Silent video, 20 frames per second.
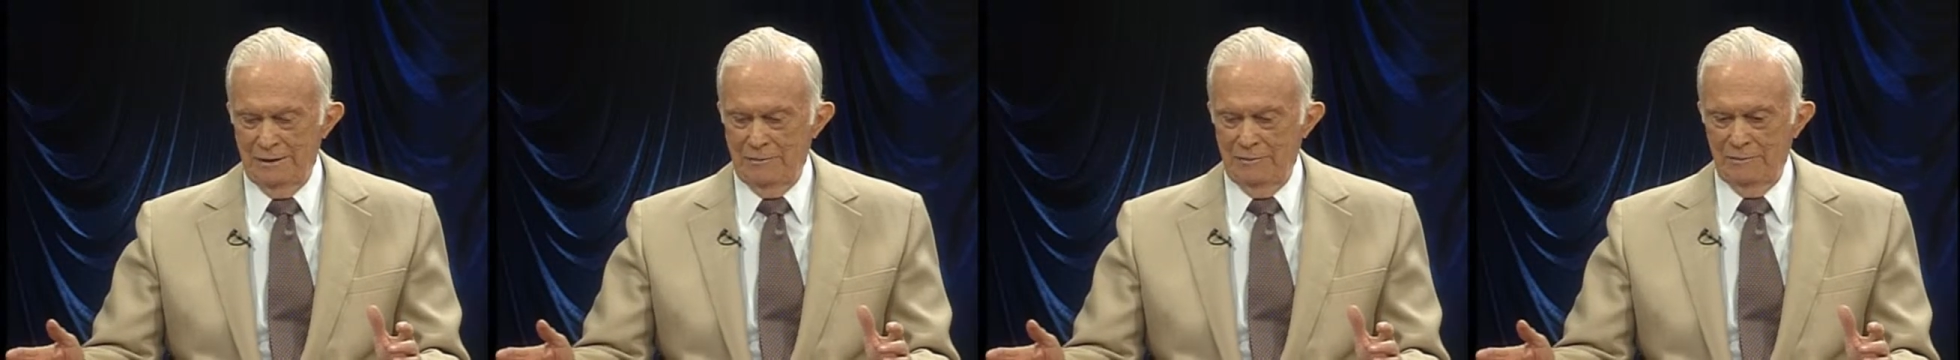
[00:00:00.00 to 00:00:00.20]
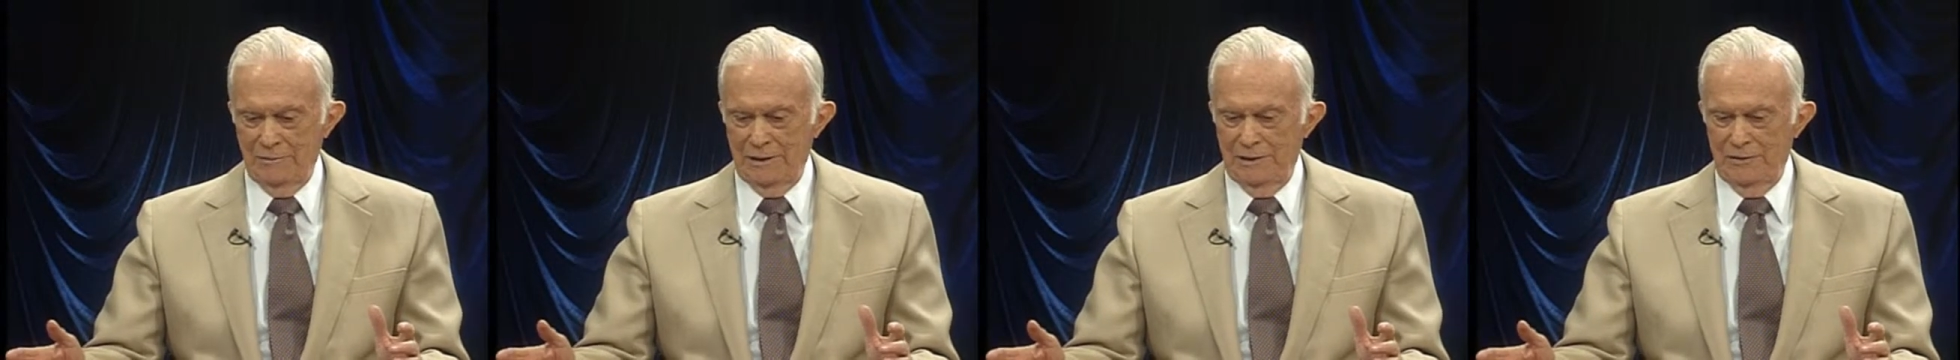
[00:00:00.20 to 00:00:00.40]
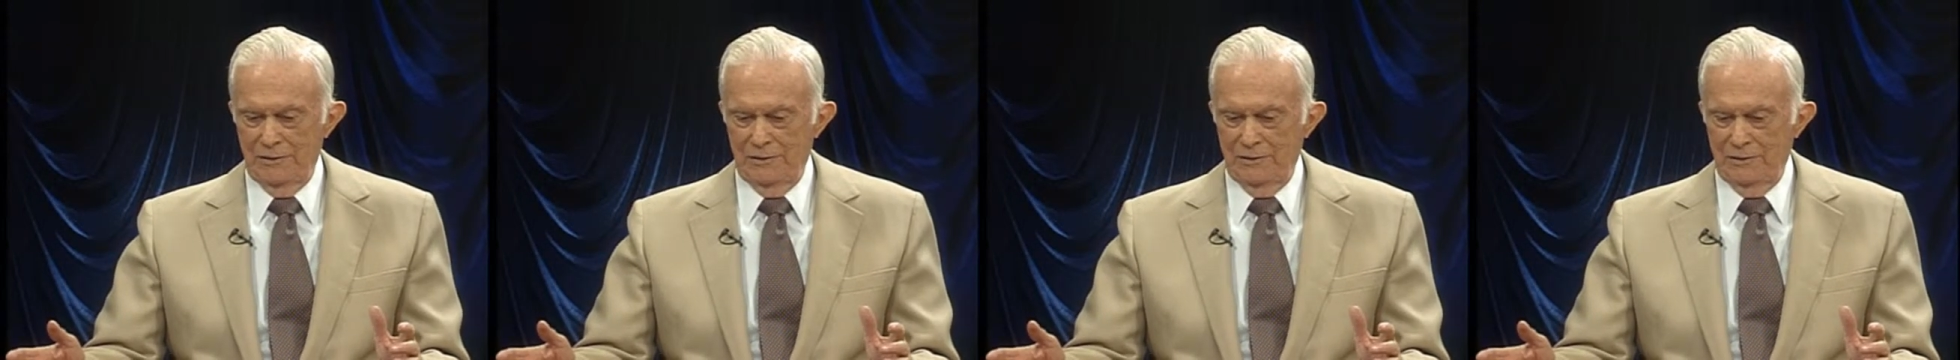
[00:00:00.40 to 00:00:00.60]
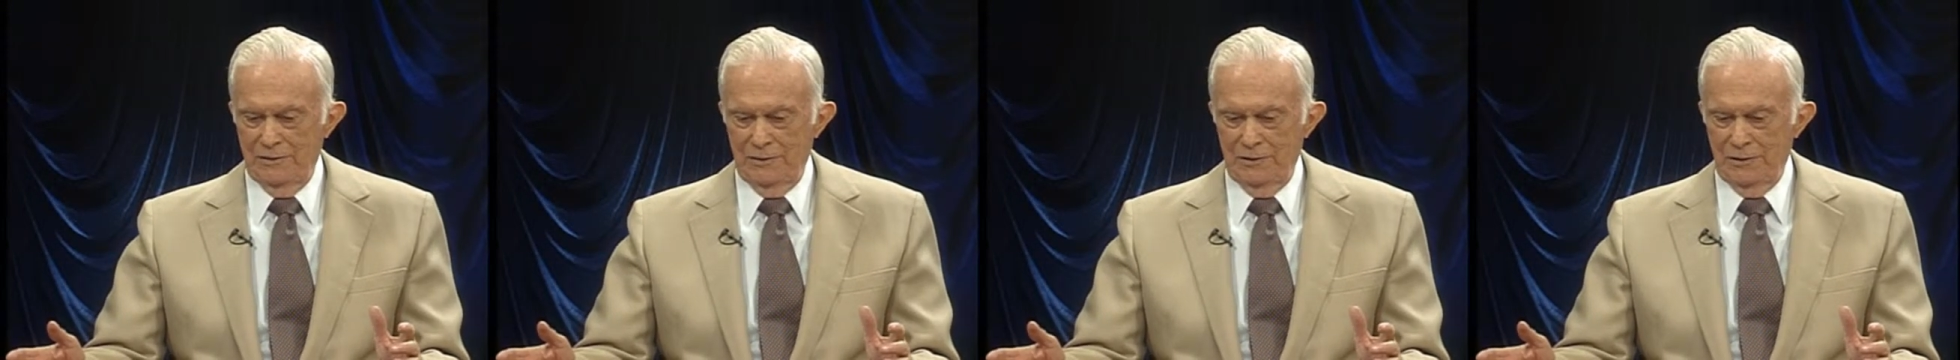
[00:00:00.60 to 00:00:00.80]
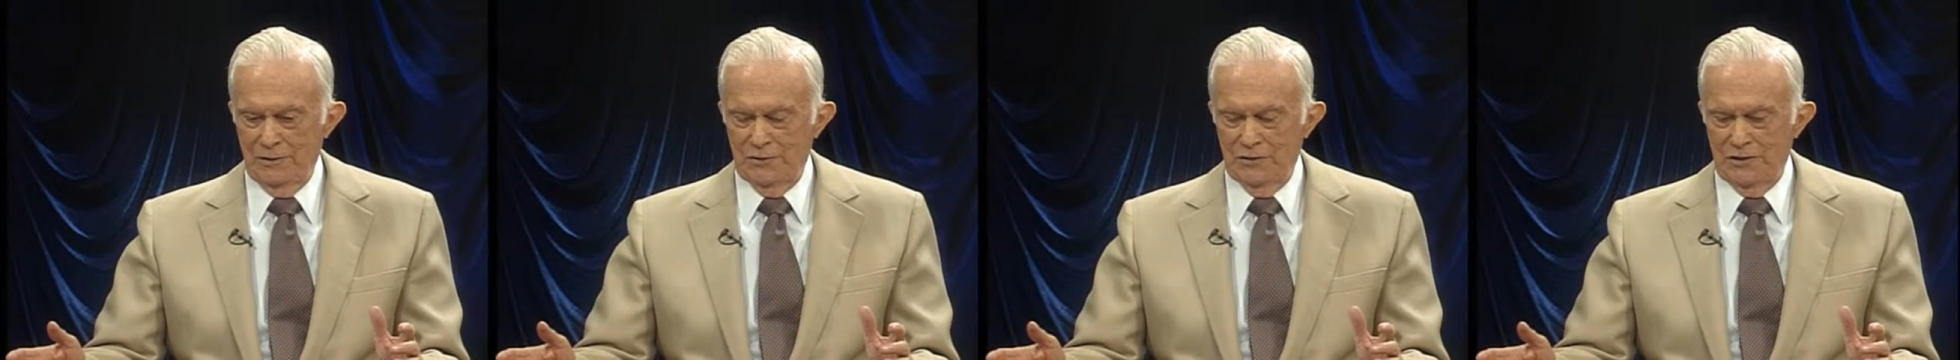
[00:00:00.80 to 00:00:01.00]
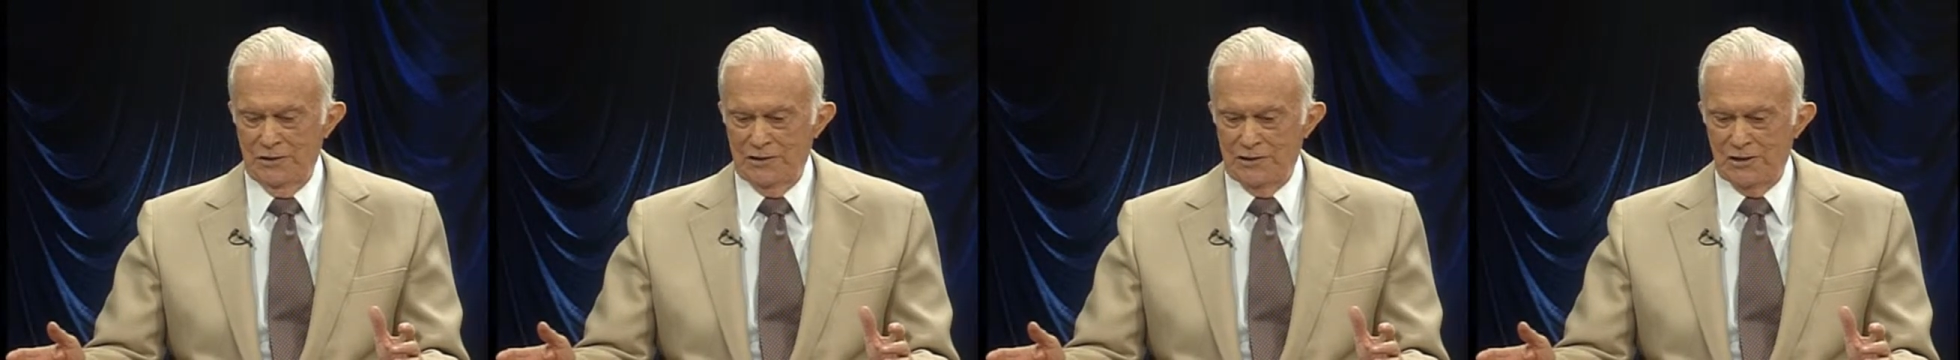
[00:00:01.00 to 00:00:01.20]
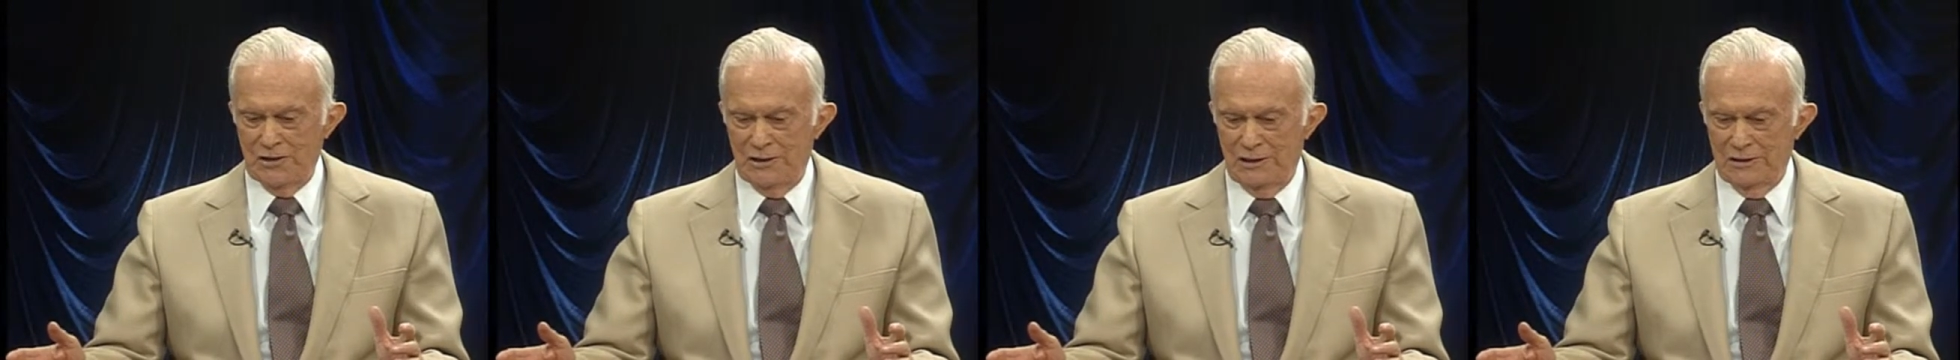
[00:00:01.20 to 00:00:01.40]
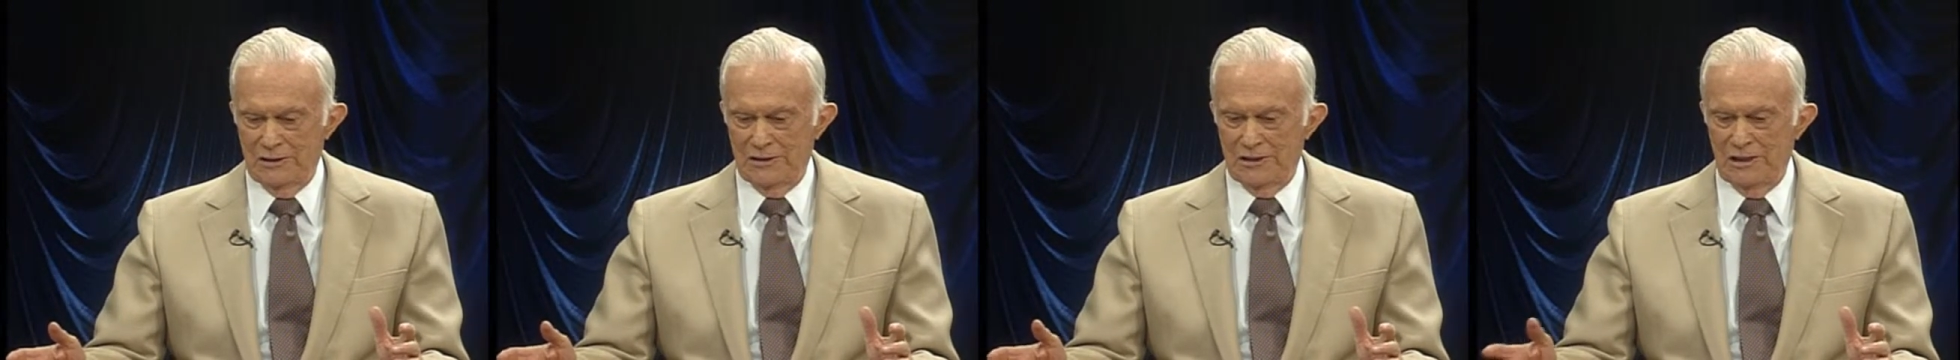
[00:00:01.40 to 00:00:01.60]
there's no sense
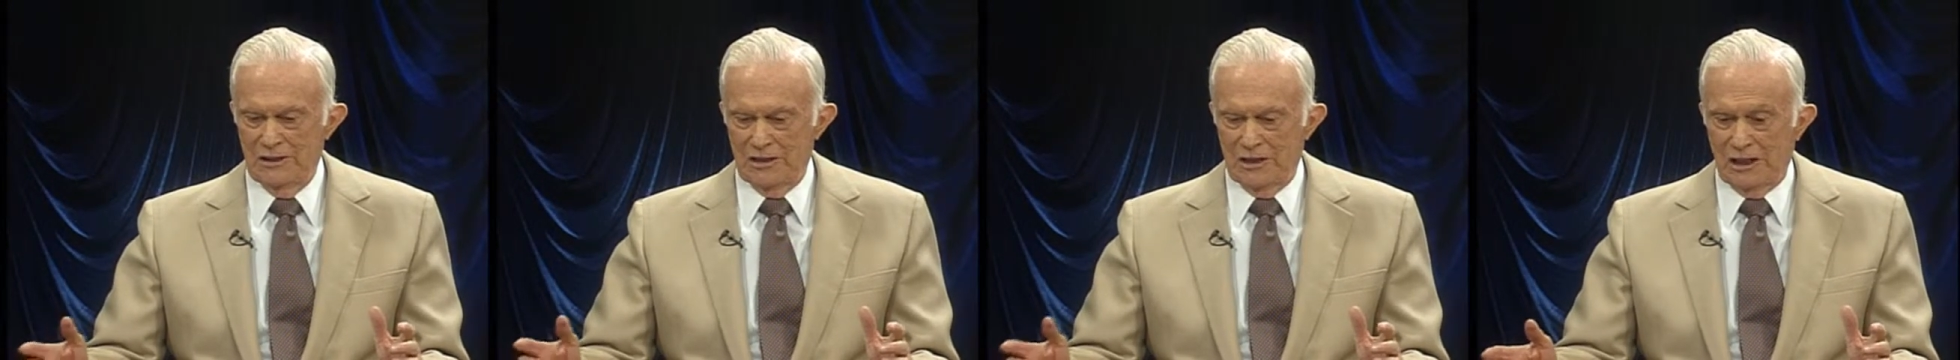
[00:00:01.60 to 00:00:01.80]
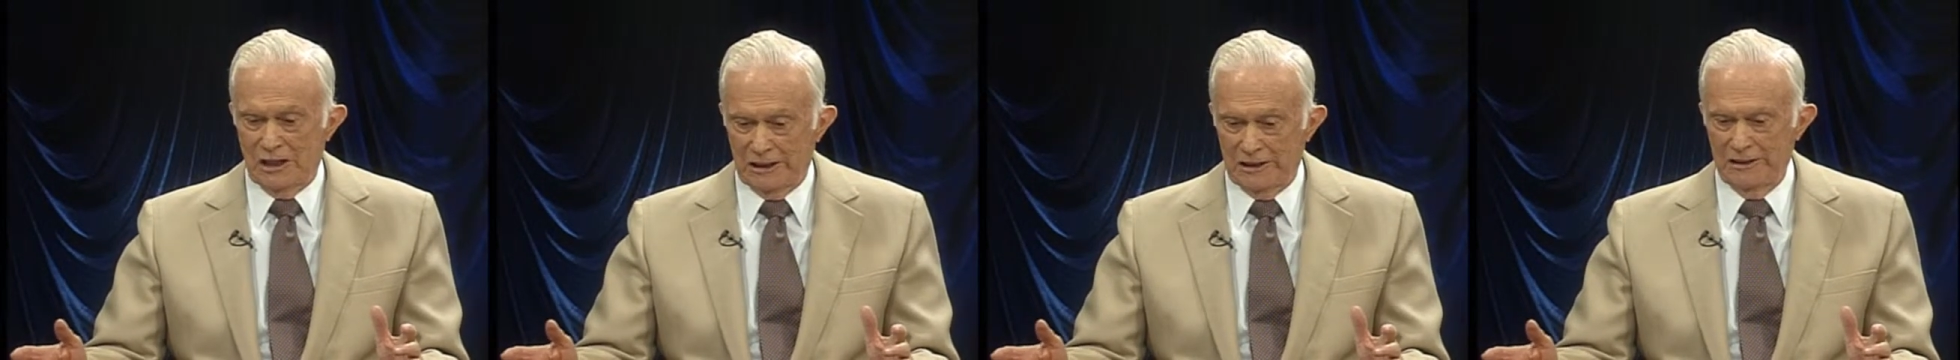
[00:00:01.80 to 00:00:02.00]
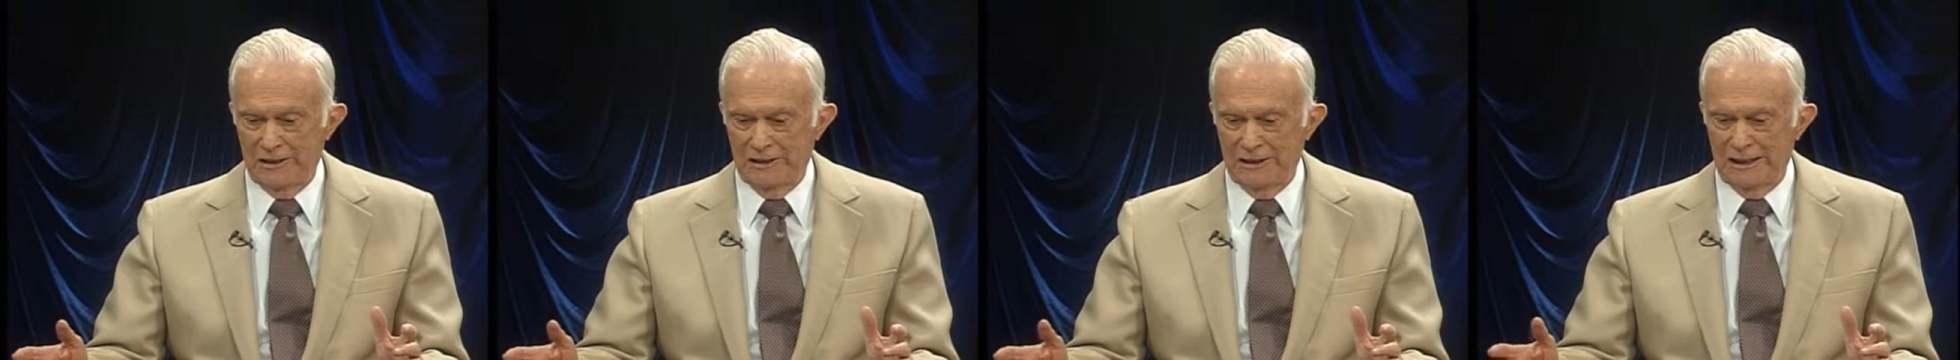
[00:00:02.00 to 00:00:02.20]
talking